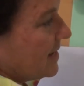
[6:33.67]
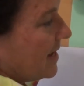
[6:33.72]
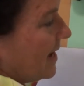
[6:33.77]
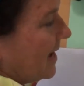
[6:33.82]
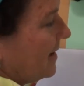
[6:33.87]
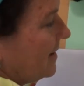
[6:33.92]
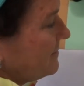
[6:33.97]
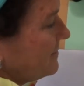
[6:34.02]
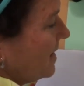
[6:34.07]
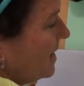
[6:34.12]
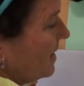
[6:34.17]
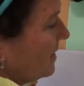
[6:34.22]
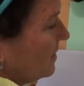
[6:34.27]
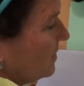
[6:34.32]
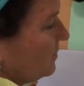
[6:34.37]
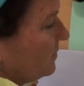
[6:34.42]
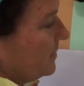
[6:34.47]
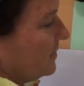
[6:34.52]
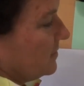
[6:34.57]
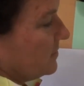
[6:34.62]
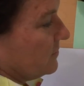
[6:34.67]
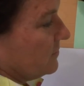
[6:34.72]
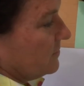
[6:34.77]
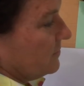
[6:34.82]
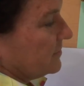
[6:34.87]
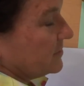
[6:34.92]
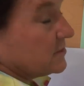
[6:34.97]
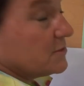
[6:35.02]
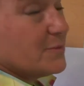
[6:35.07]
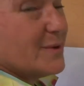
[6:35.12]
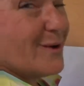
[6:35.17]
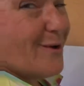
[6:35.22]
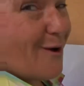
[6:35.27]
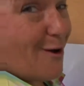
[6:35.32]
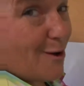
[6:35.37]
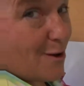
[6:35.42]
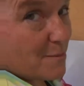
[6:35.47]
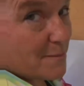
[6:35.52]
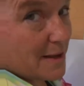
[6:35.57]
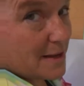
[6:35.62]
I'm not going through and doing
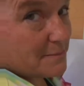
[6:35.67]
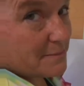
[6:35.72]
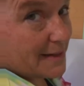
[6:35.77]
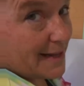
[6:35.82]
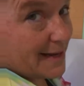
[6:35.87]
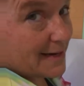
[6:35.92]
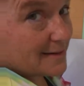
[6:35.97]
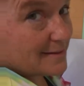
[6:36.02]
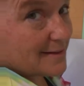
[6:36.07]
all my black